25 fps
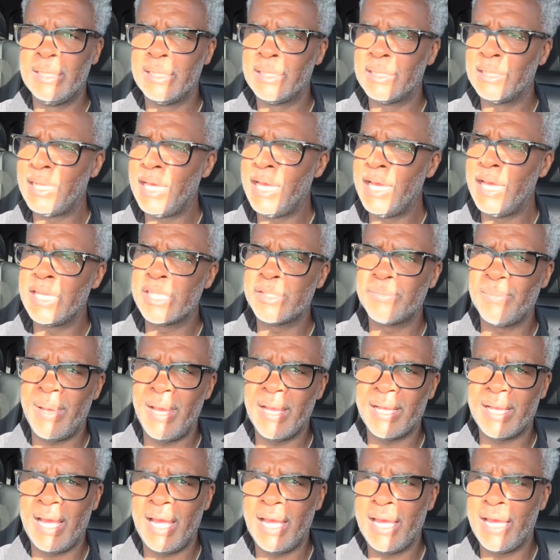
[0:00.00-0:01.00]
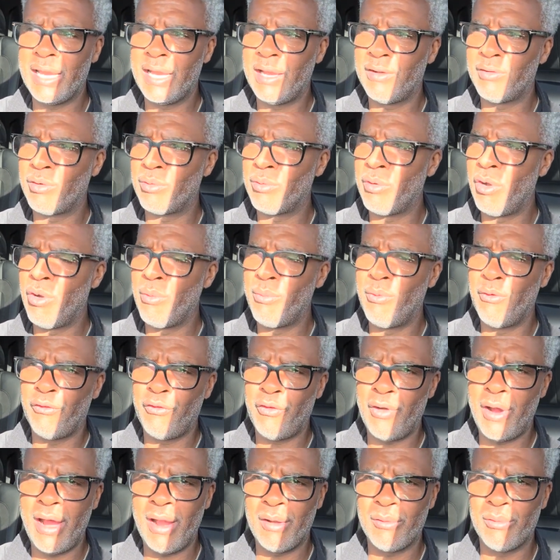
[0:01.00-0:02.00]
Last bike I had ever rode
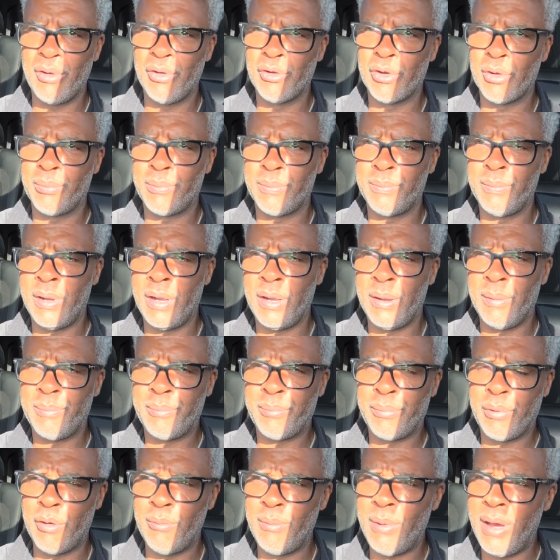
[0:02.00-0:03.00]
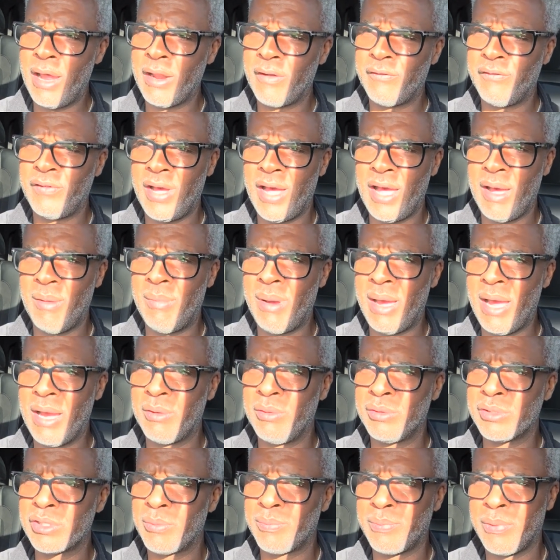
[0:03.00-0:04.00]
before I rode a Pro Modified bike
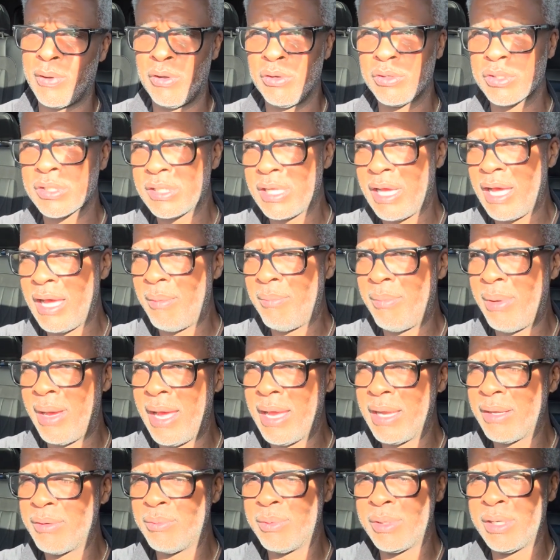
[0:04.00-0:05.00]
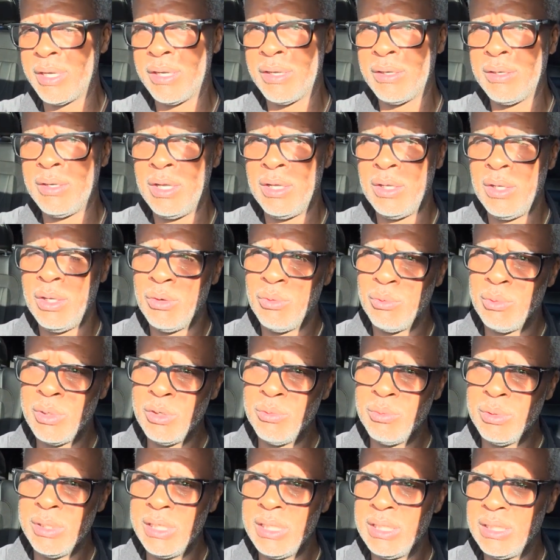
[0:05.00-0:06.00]
was a Pro Stop bike, where we
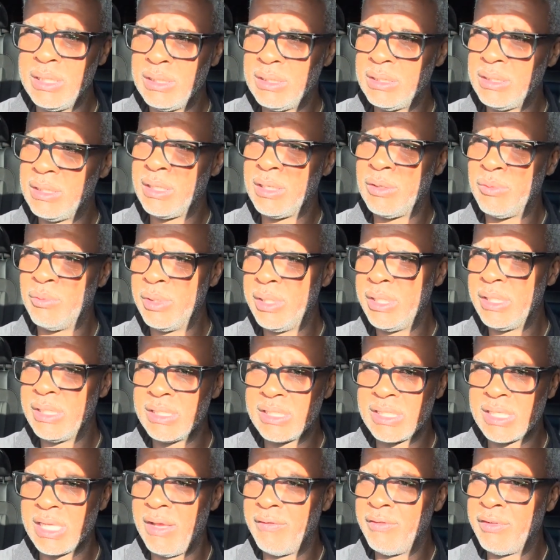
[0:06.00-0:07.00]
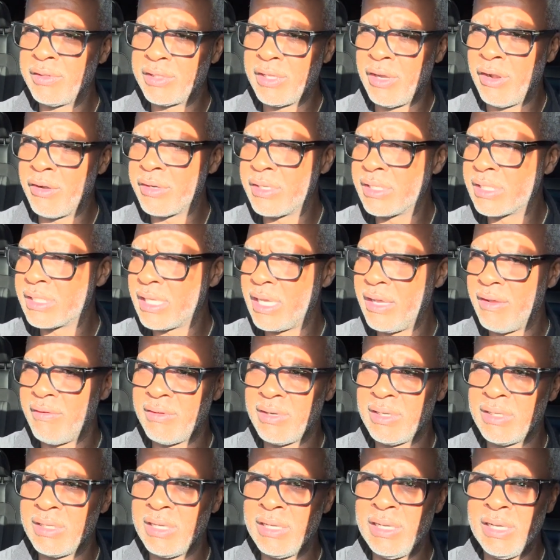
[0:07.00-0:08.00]
went
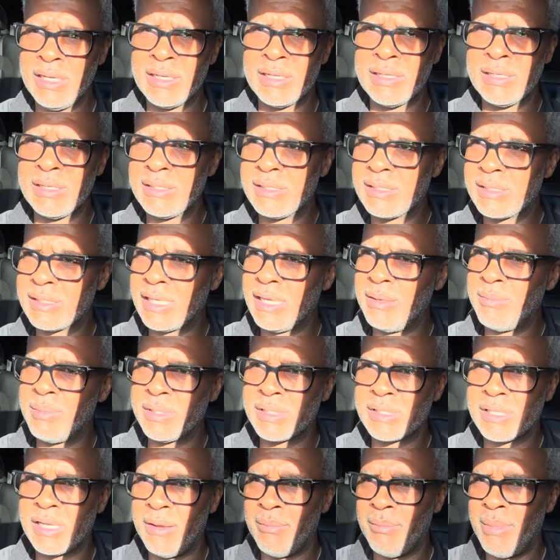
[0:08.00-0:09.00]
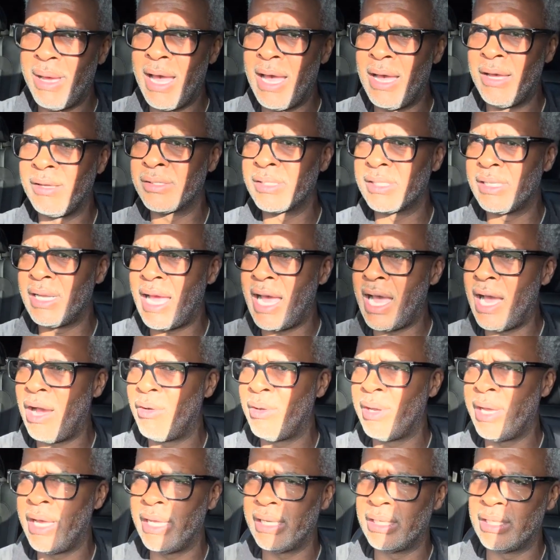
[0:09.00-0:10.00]
737 and 170 some miles an
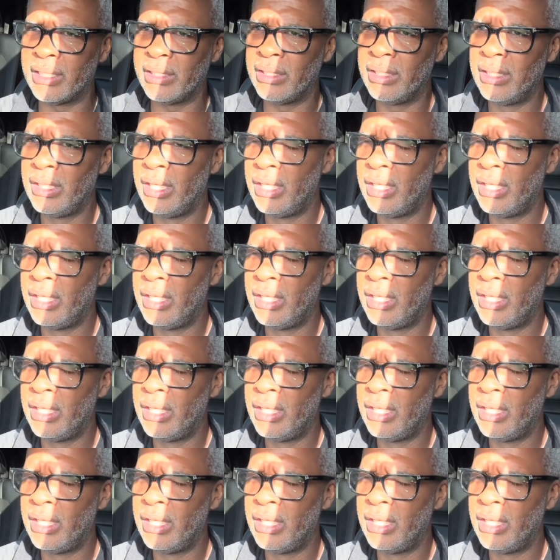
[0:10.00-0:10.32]
hour at the